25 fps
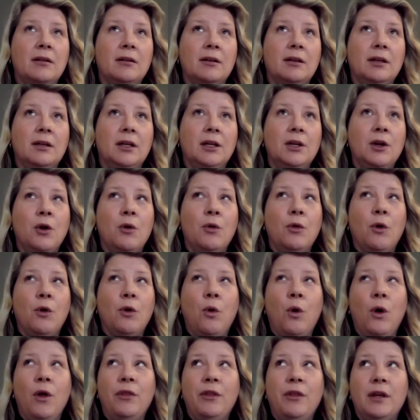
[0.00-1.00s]
the
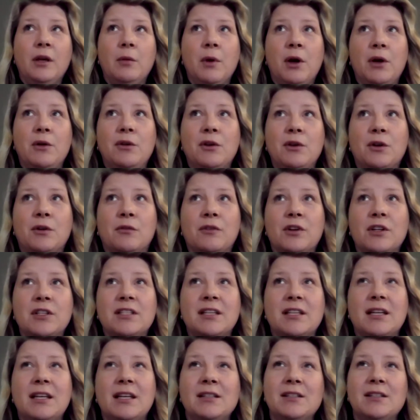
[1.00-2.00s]
whole thing about
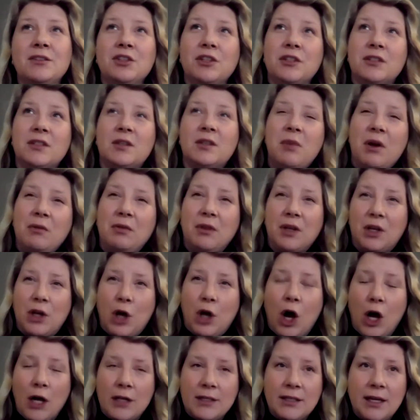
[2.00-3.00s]
university isn't just about the
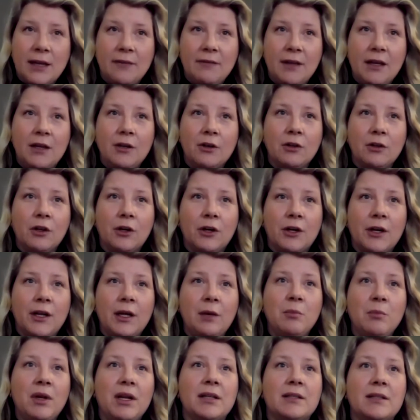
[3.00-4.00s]
content that you're
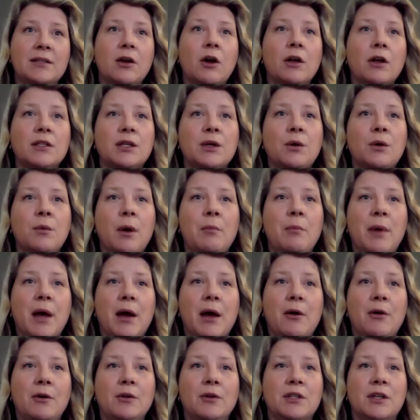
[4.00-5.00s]
learning, but it's also
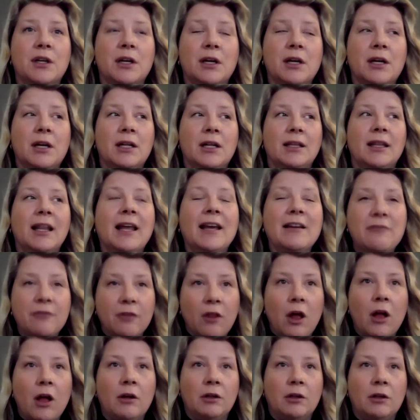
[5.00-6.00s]
about
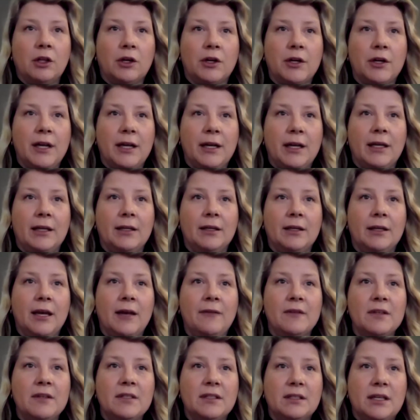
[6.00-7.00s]
lifelong learning,
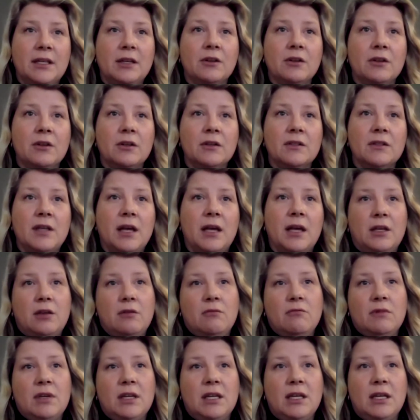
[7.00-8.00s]
and the skills that
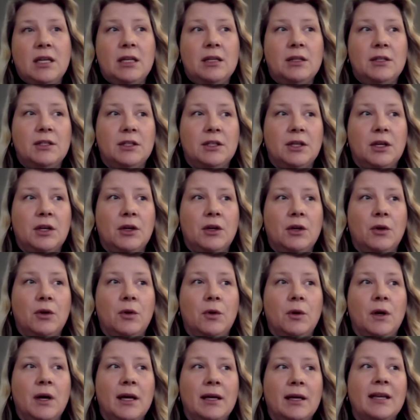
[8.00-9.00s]
you need
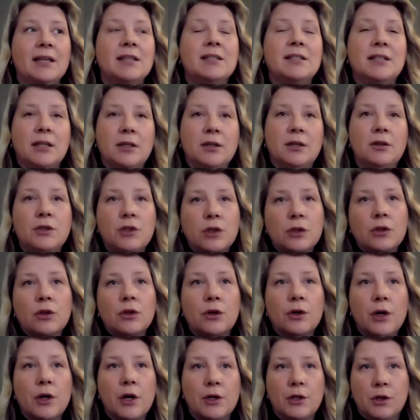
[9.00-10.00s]
to continue to
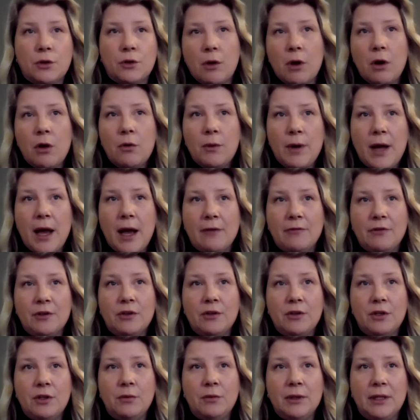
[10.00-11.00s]
learn on your own
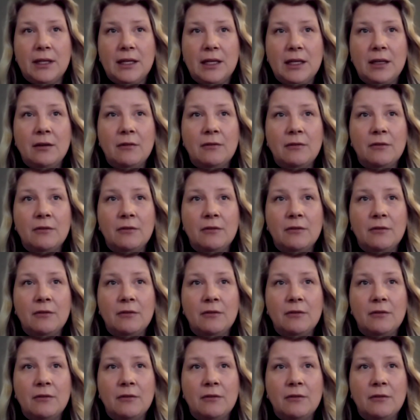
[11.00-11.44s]
after you leave.